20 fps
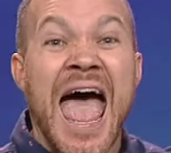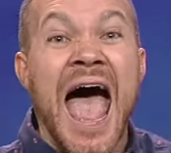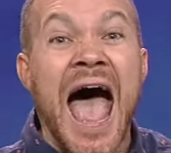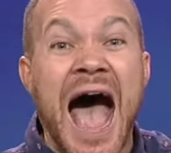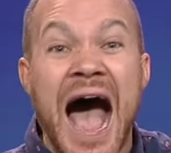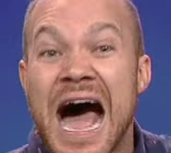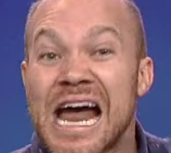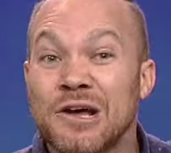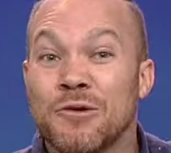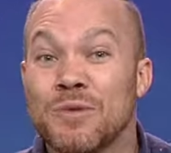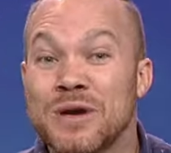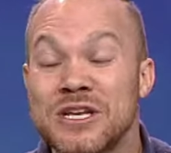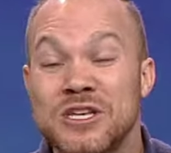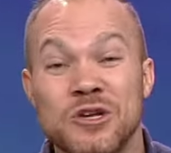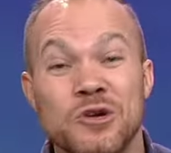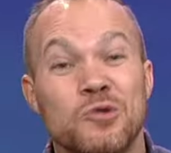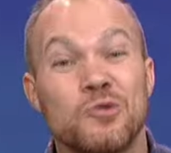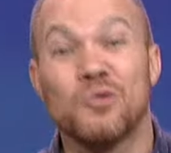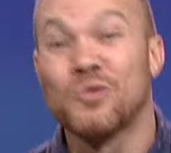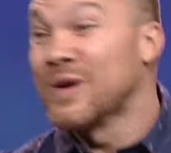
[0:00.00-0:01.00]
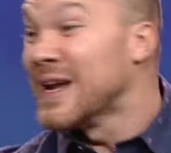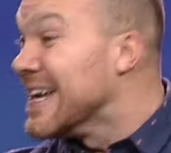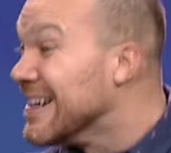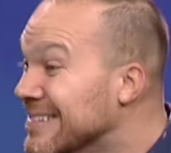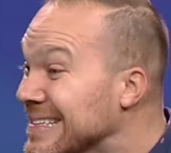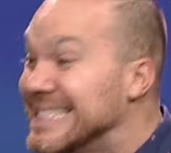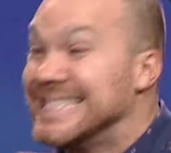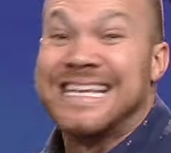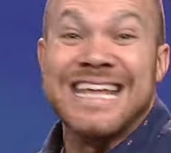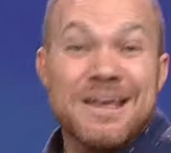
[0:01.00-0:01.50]
How do we do
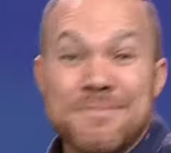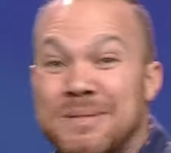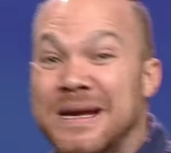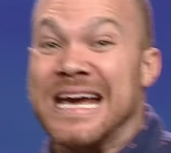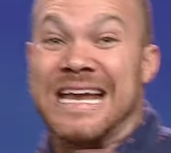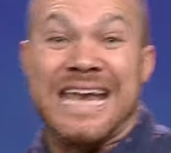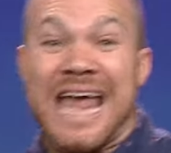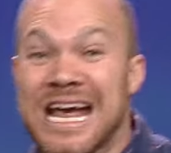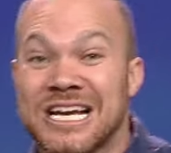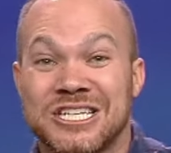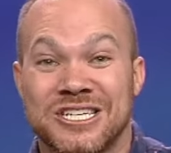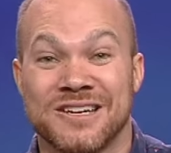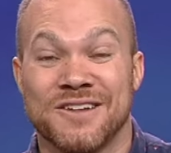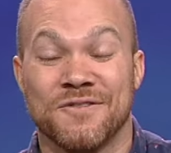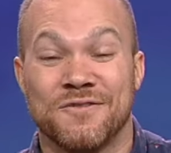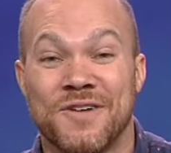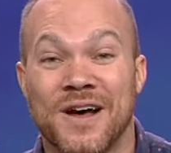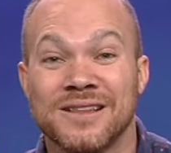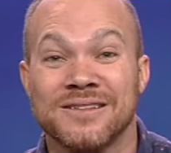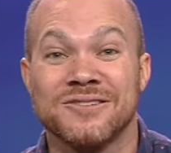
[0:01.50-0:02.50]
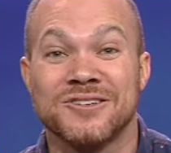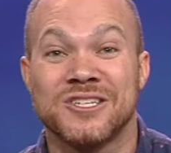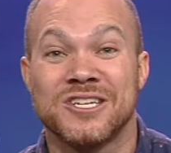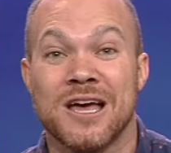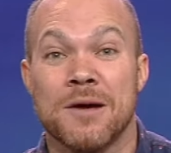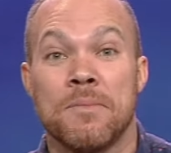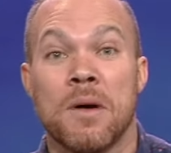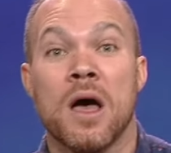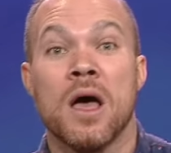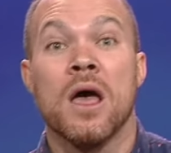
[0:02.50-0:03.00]
real, deep connection and
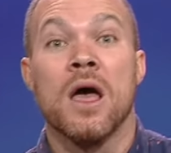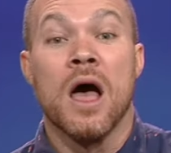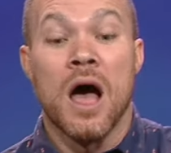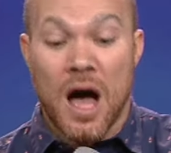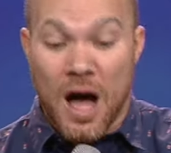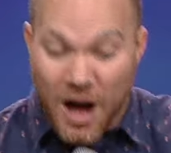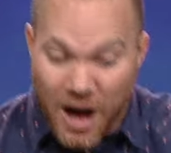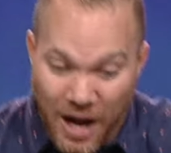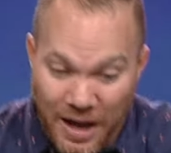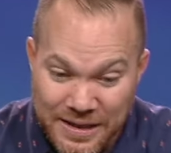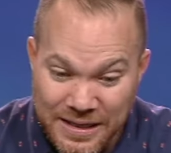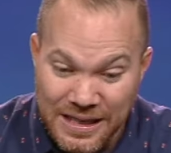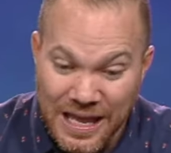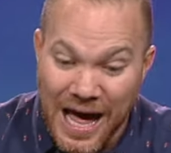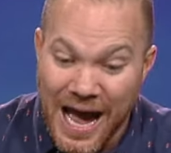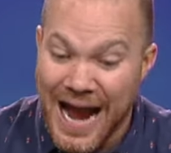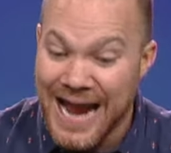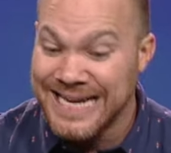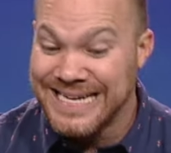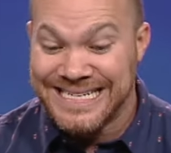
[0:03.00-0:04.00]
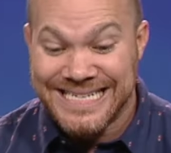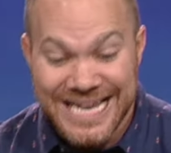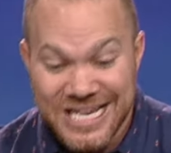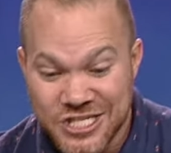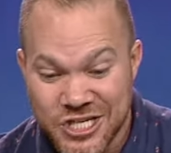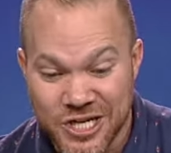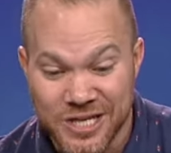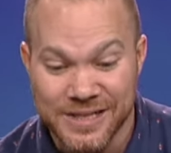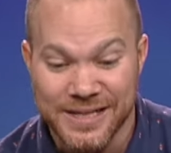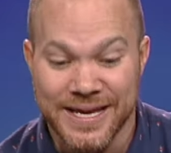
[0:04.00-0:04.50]
fellowship online,
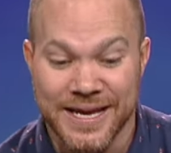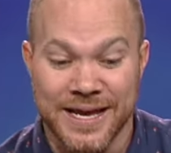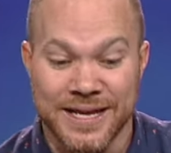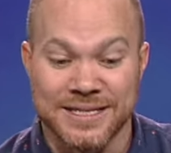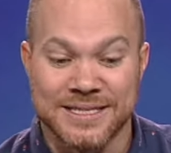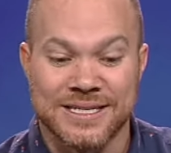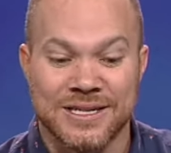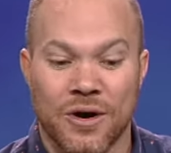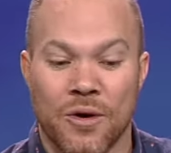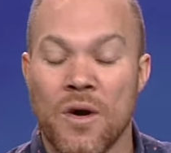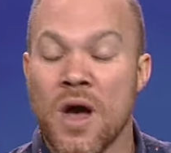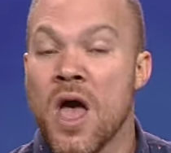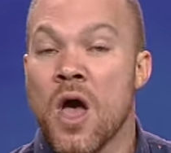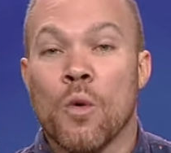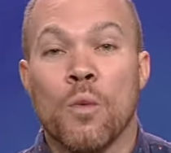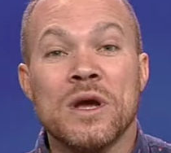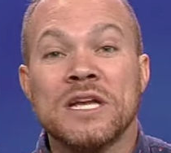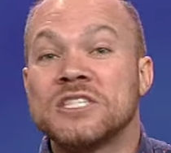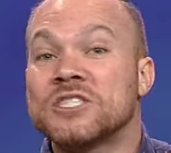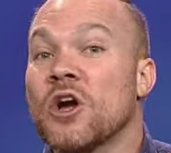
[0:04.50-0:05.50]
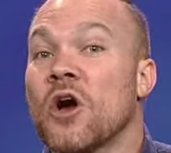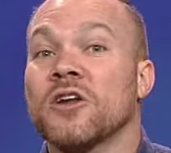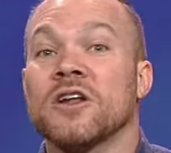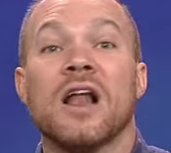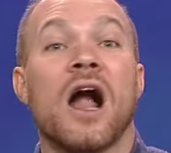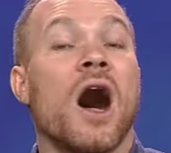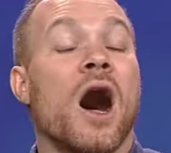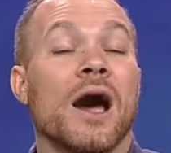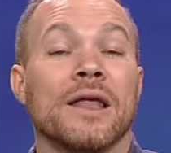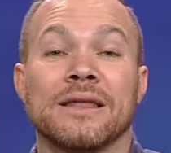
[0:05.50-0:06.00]
digitally? And so we started
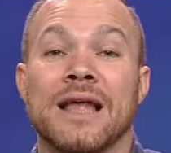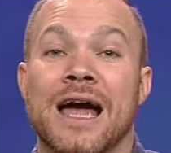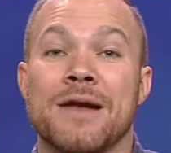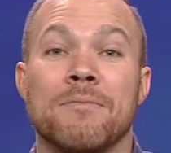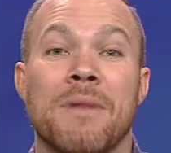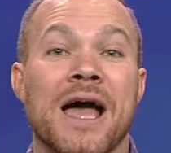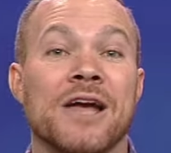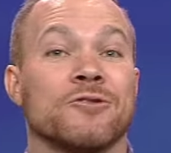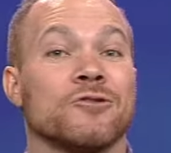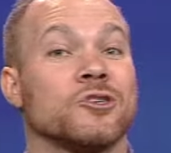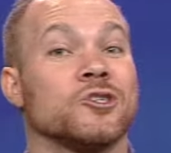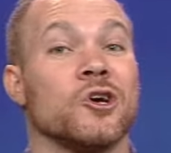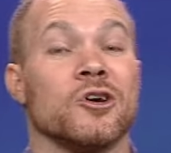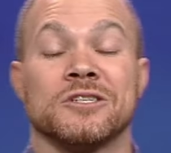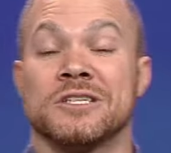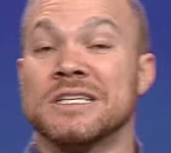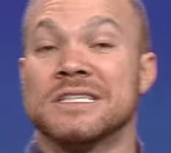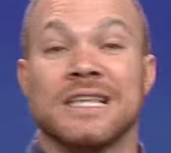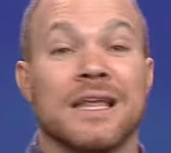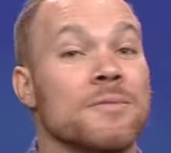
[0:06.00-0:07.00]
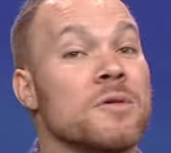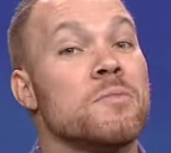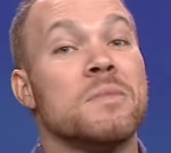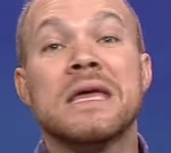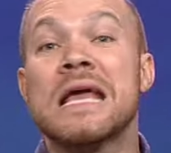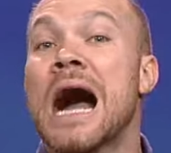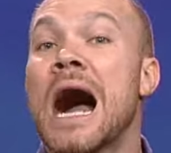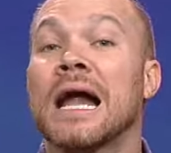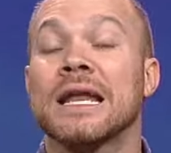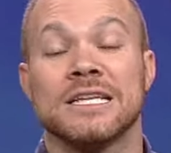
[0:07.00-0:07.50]
online microchurches. Let me
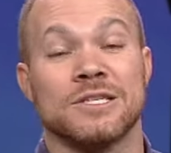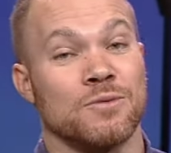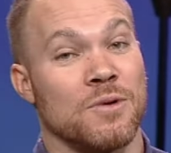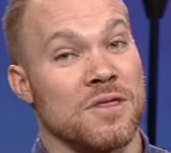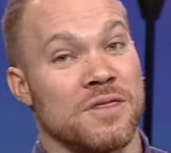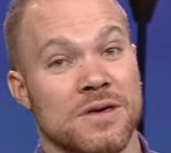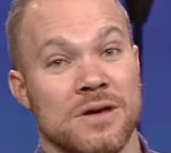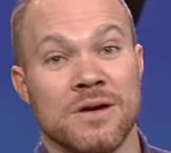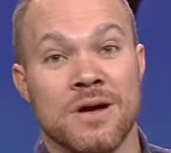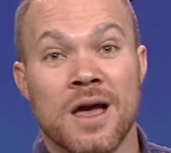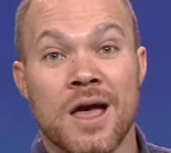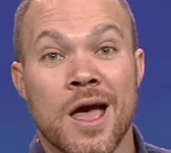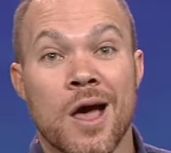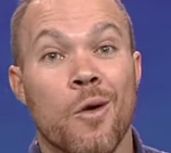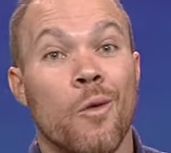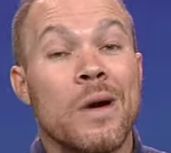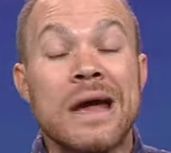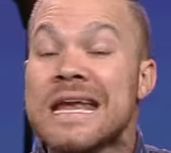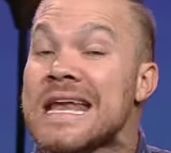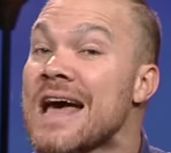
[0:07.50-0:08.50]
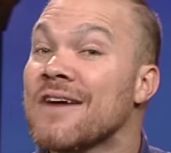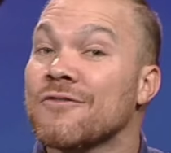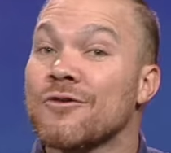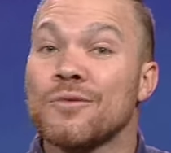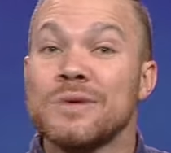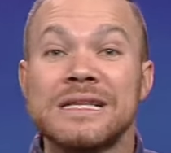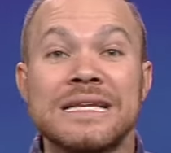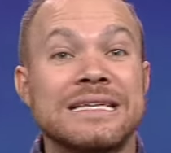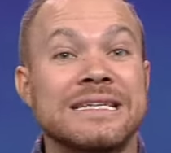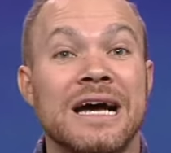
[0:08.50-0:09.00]
be honest with you. We never
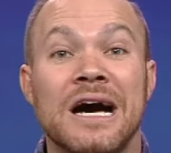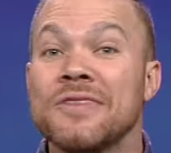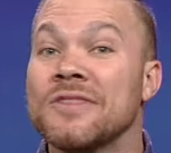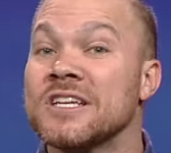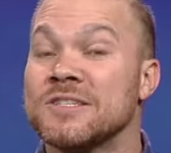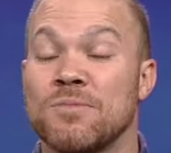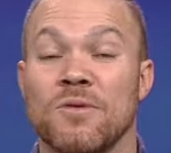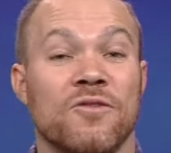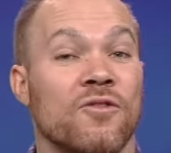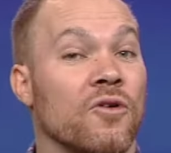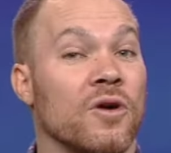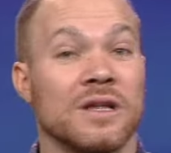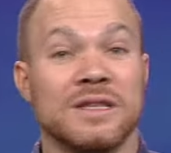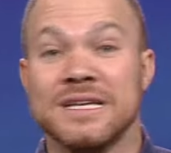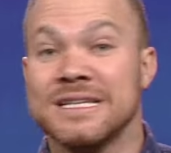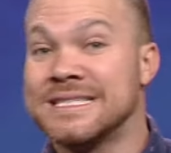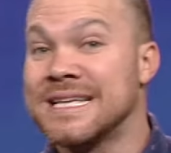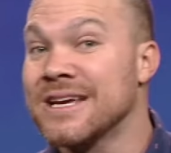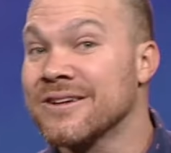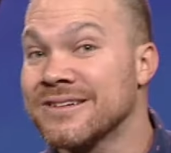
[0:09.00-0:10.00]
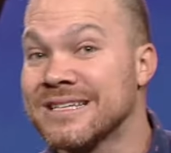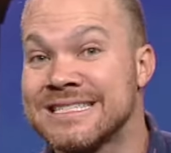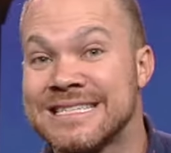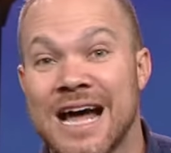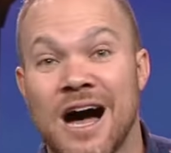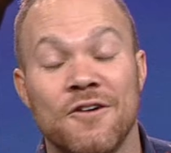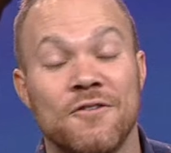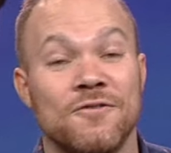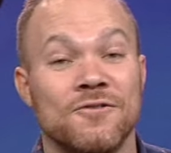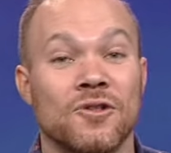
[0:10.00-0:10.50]
really done this before, at least here in
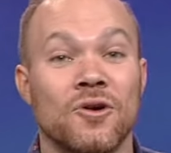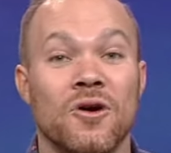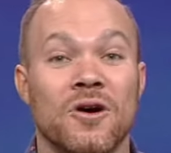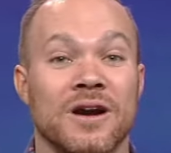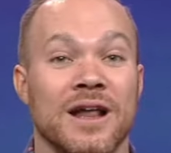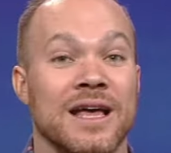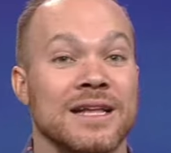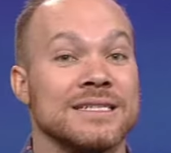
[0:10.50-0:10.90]
South Florida.